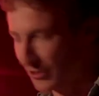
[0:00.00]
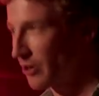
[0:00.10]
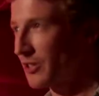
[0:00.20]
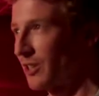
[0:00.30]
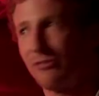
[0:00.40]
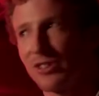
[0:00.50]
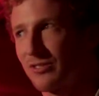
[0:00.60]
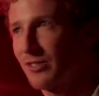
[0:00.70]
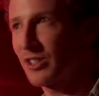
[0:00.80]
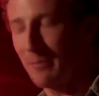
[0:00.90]
searching for
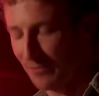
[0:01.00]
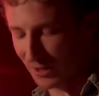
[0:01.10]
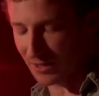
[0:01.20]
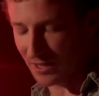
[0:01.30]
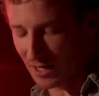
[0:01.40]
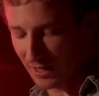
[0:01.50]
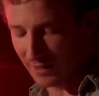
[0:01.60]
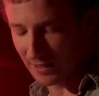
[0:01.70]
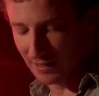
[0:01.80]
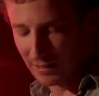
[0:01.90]
something to
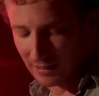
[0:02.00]
eat.